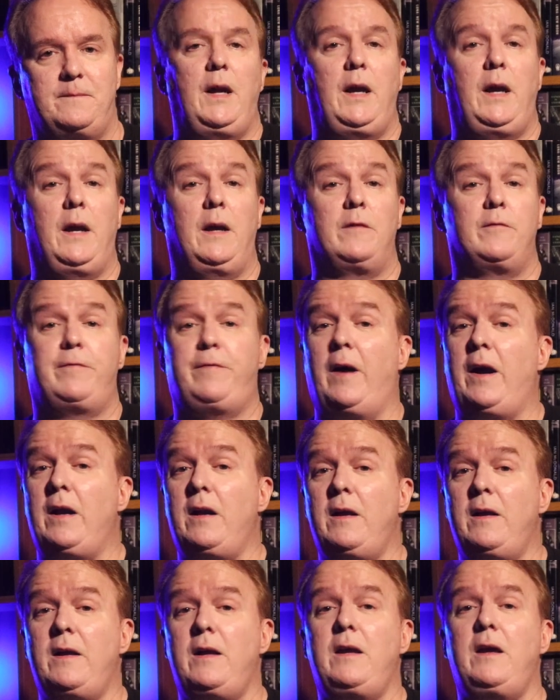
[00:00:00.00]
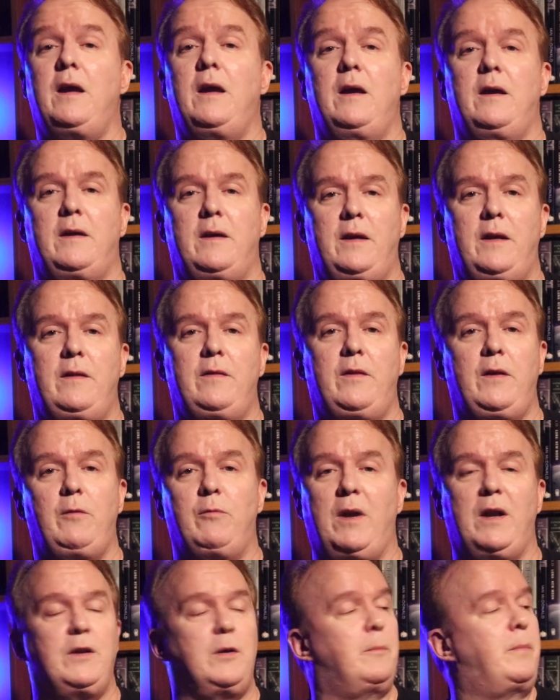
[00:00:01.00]
And finally, in the
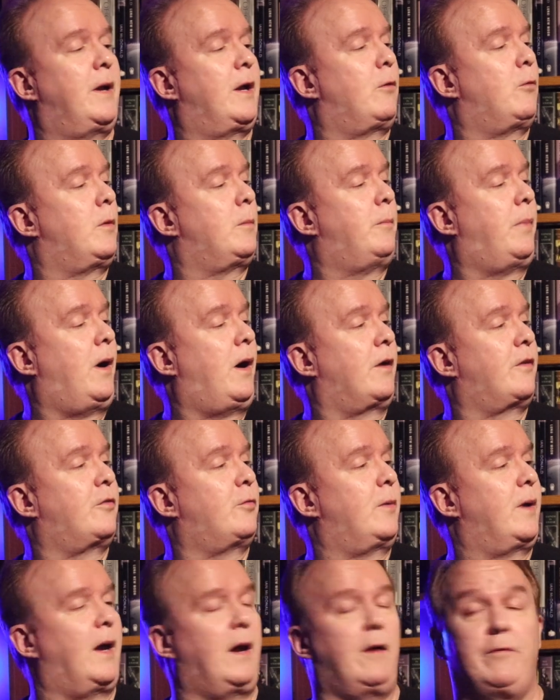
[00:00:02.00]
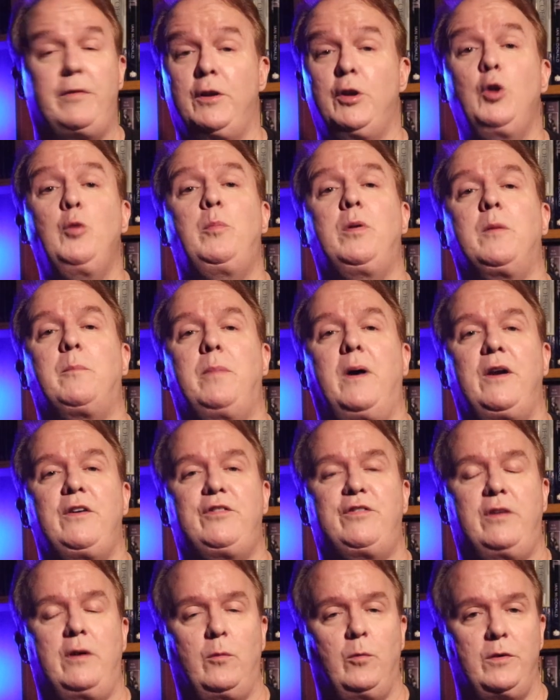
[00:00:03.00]
Random Penguin box, we have the new book by
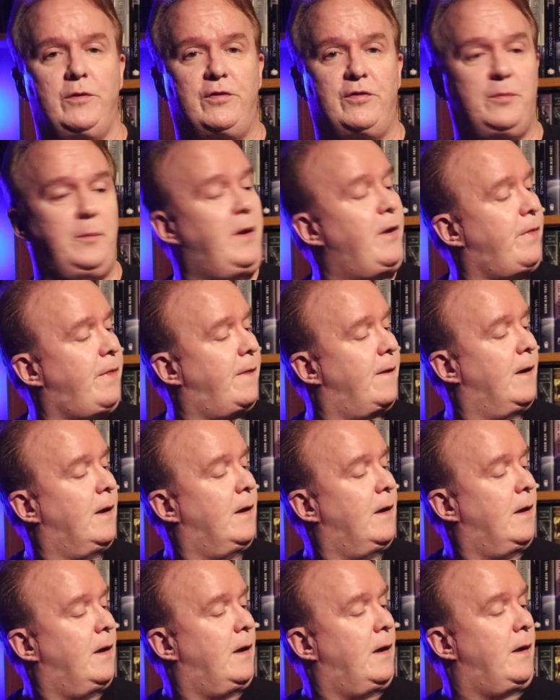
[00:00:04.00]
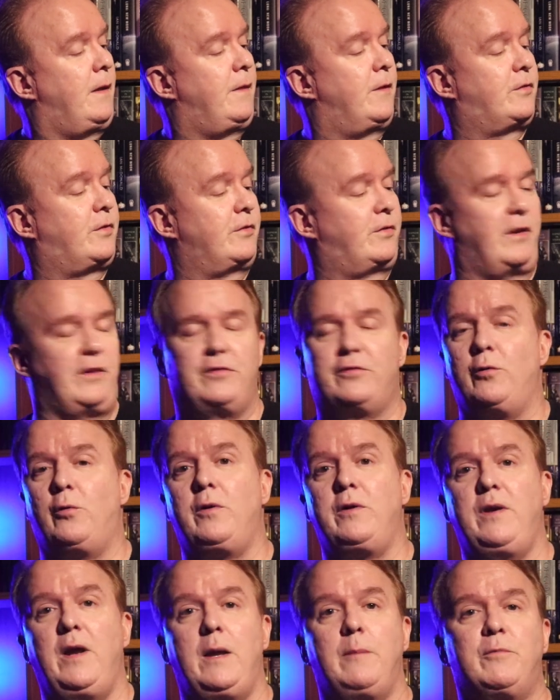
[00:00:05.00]
Sherwood Smith. This is A
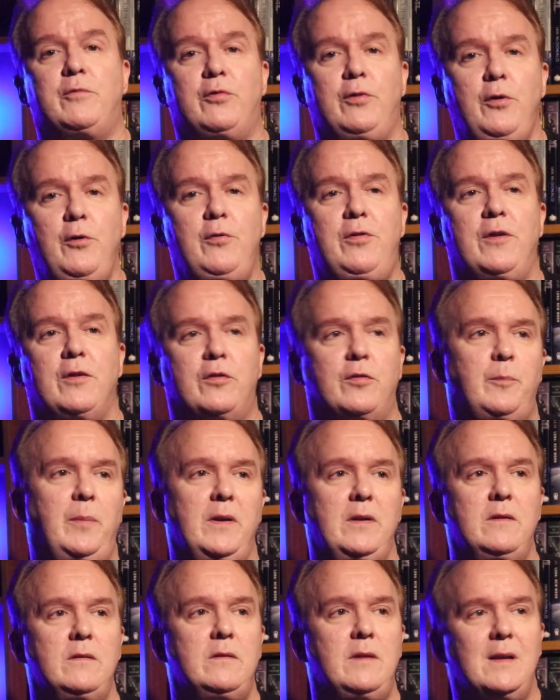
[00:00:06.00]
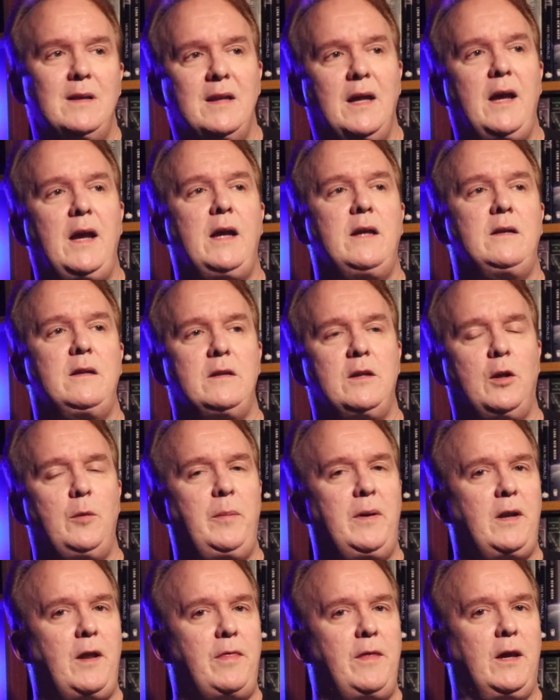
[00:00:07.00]
Sword Named Truth. It's been delayed a little
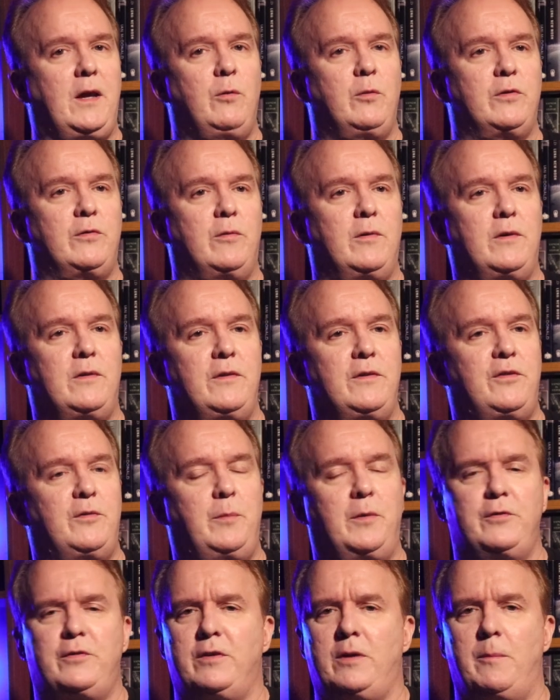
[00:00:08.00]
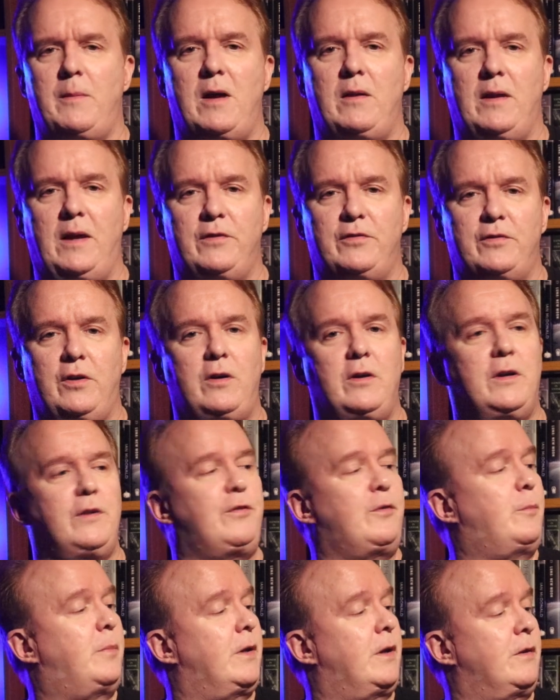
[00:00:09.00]
bit. I think it was originally supposed to come out last
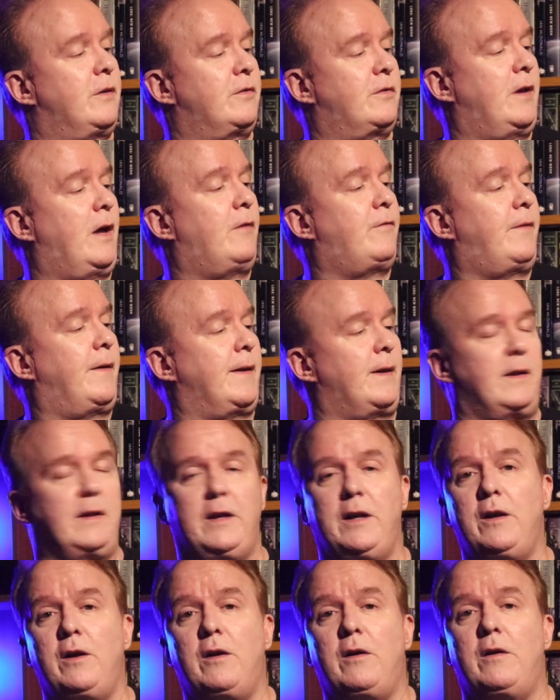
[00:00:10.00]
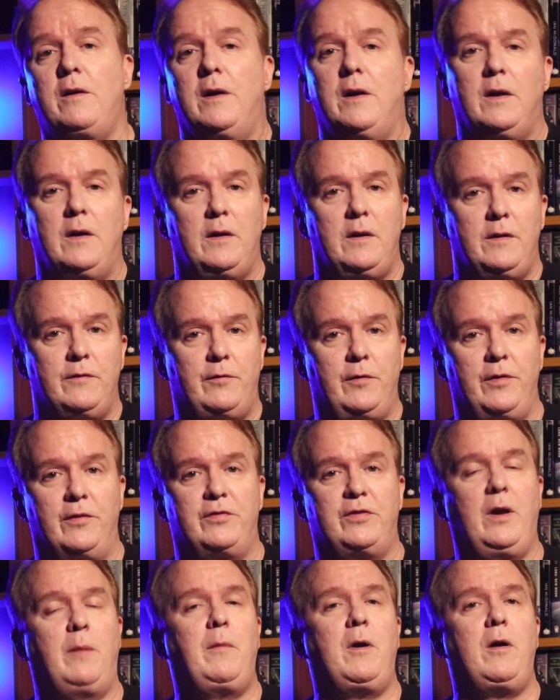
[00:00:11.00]
August, but it is now finally here for the
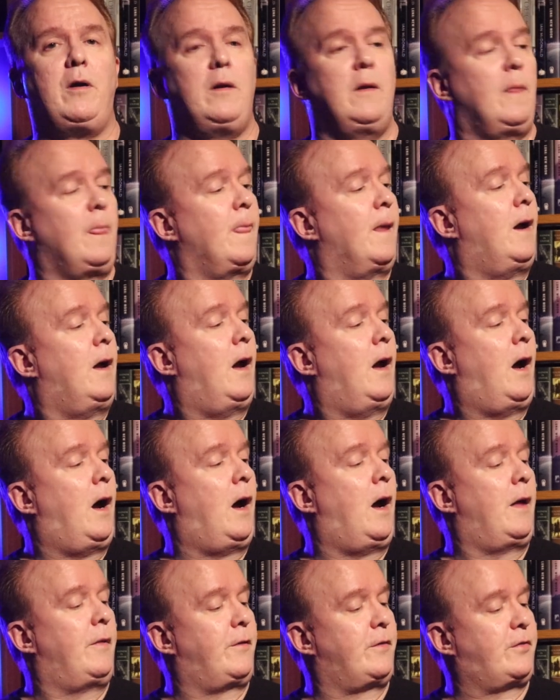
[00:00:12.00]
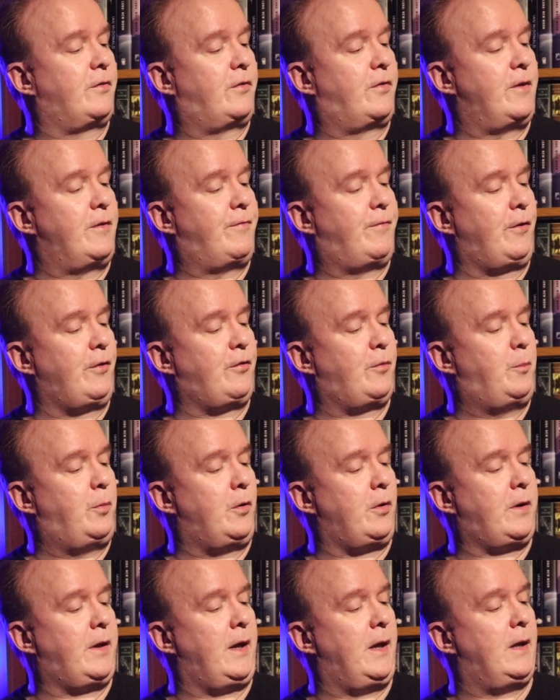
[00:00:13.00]
summer. Uh, this is the first
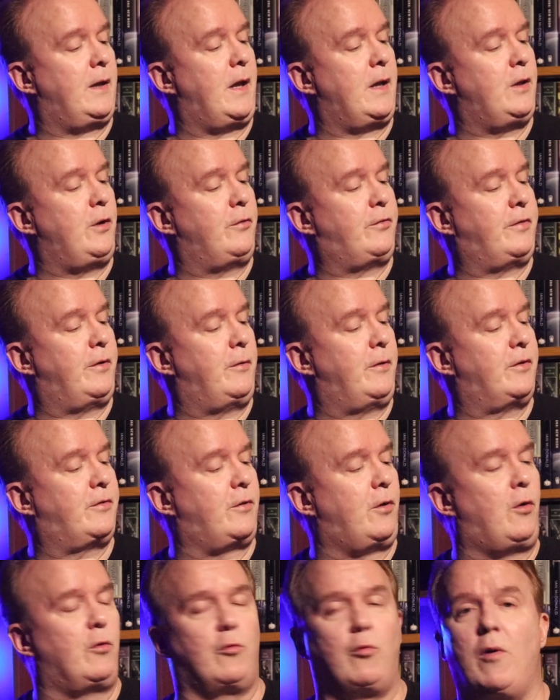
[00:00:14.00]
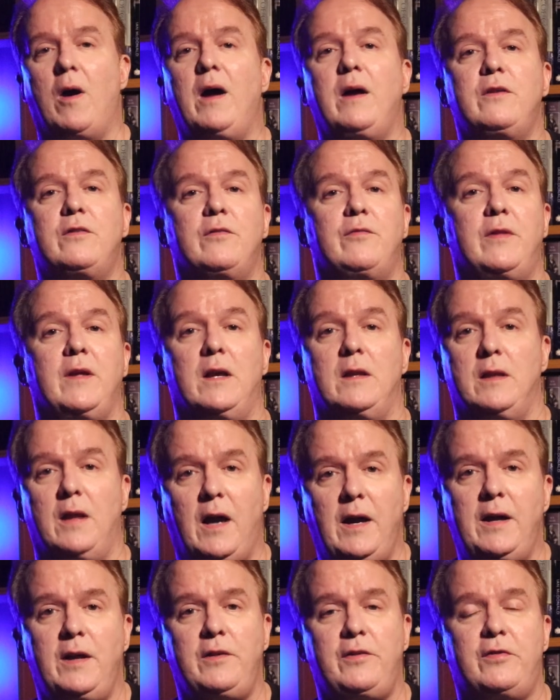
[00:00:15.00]
book in a new series called Rise of the
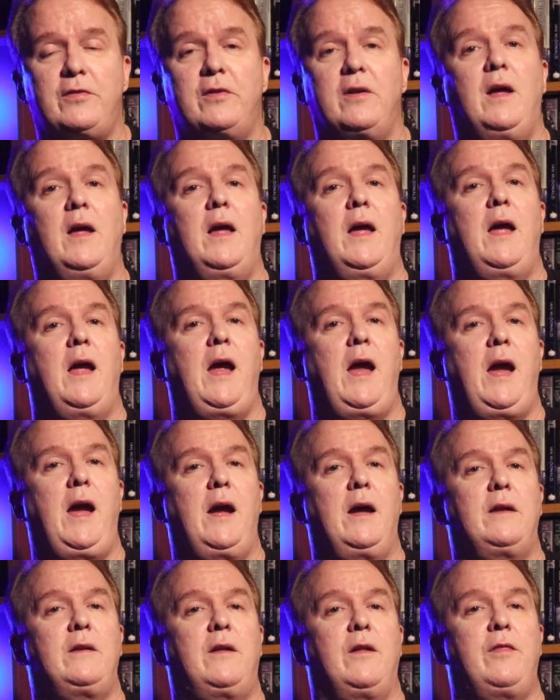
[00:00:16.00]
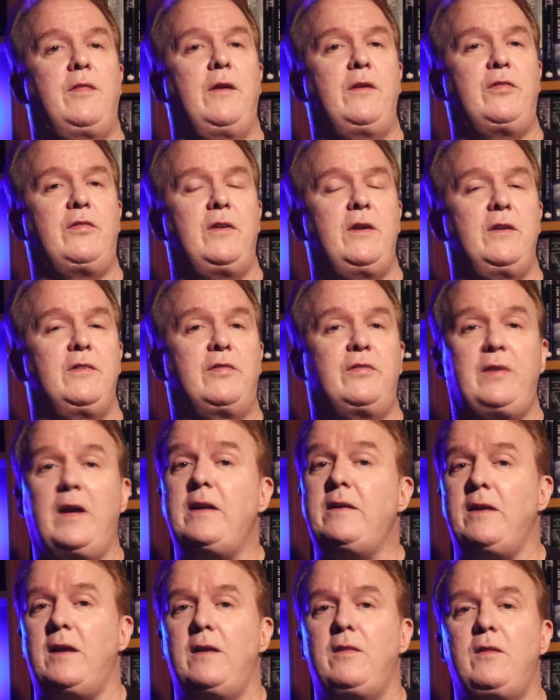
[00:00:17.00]
Alliance, and this is
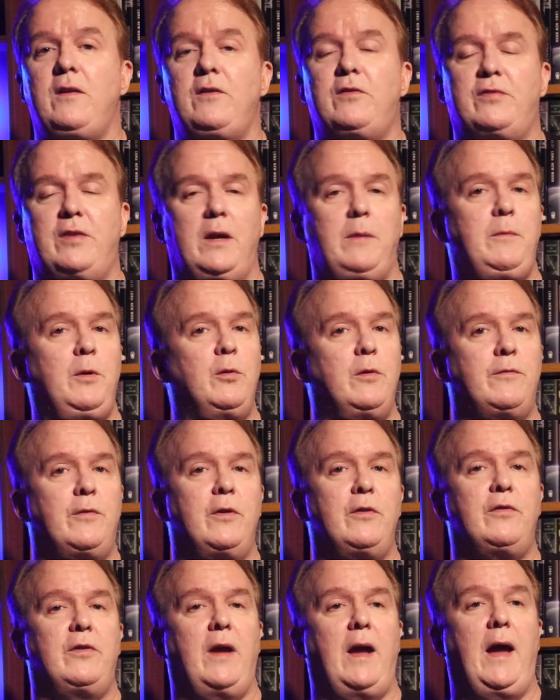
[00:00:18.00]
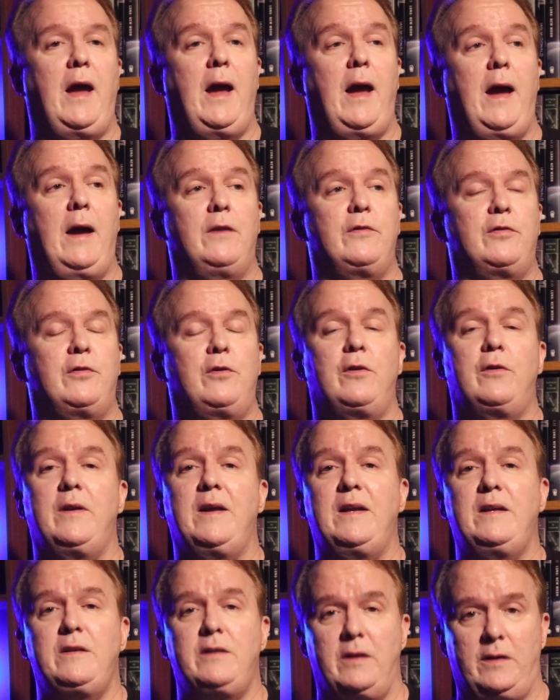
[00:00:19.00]
set in the same universe as her
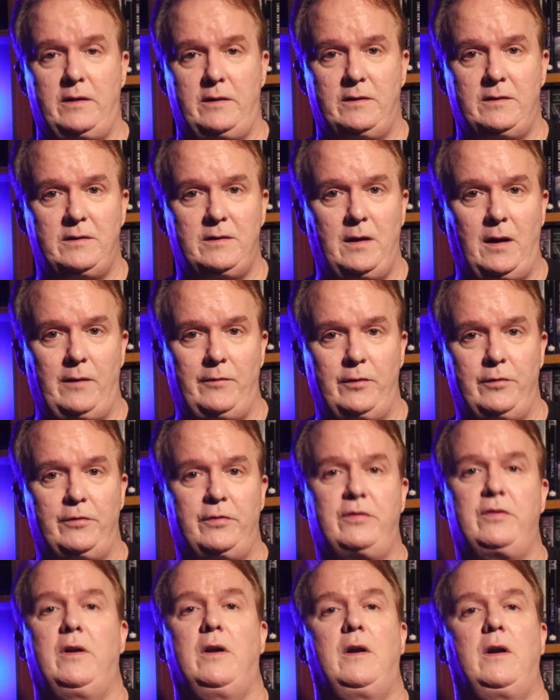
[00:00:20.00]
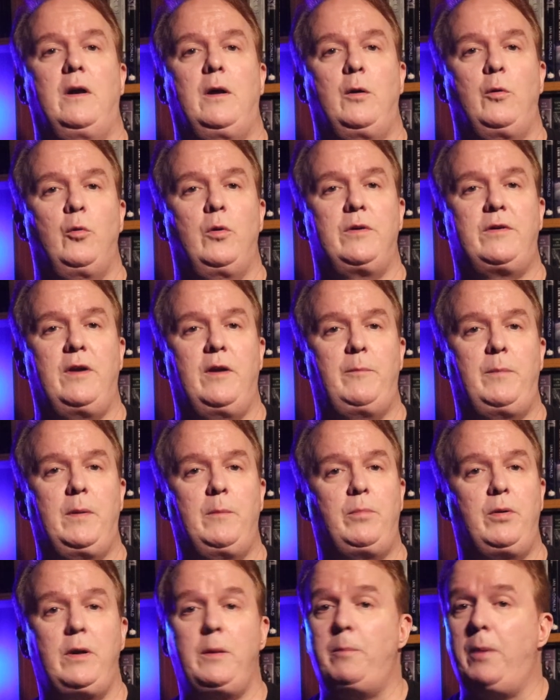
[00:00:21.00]
Inda novels, which have
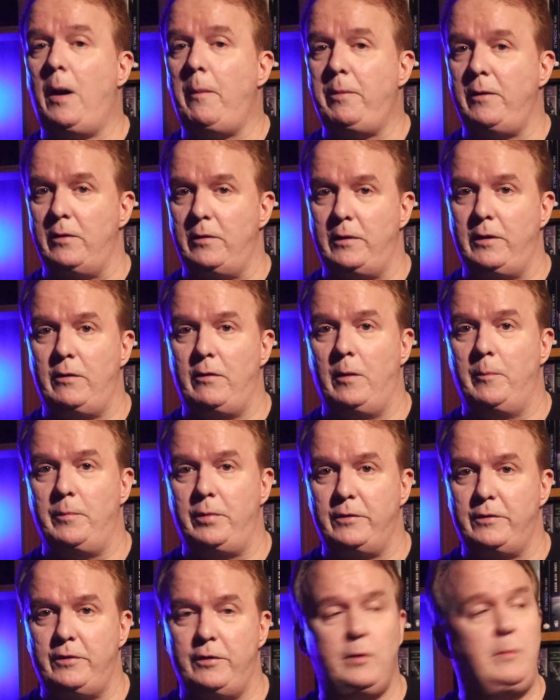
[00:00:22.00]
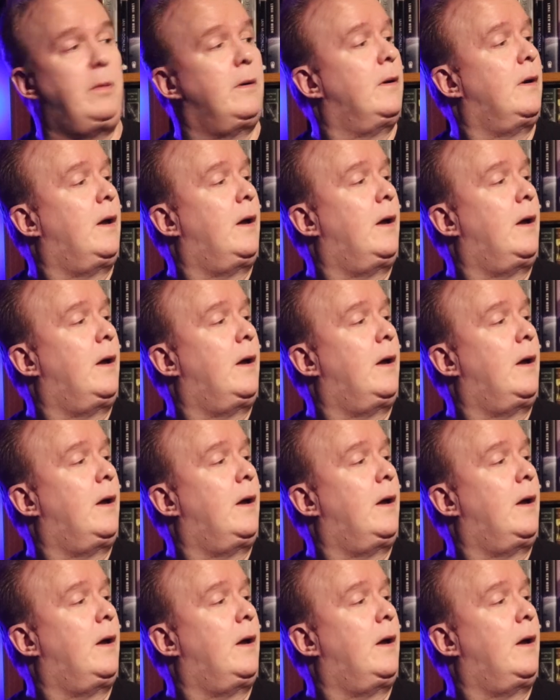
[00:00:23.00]
been pretty popular here on BookTube,